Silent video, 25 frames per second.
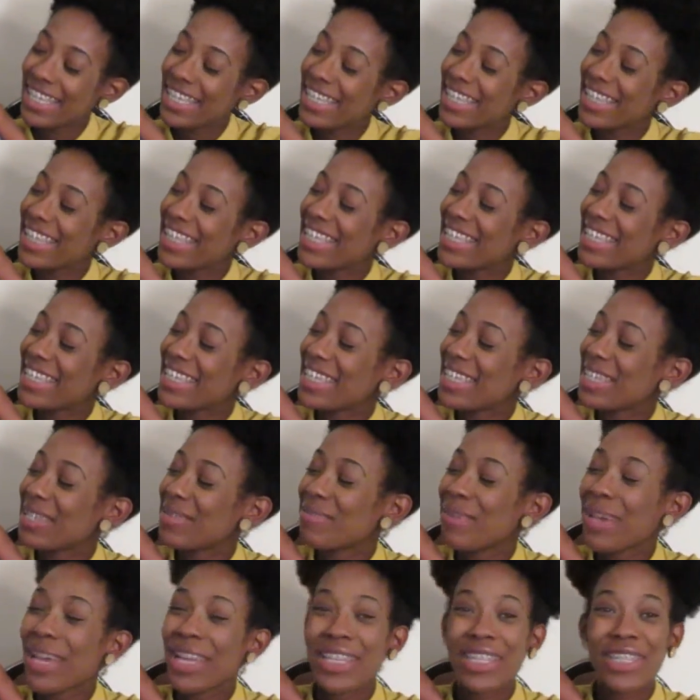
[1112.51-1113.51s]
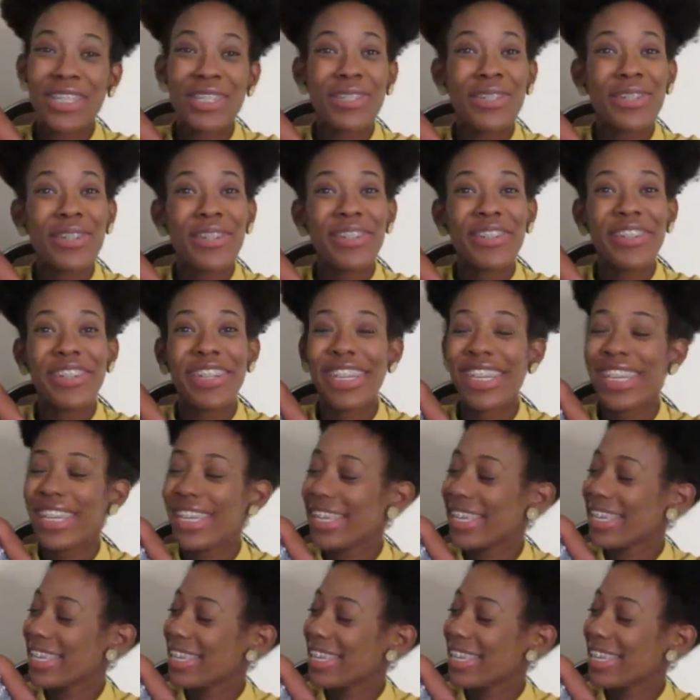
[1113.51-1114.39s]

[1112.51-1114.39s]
This is my Zuri.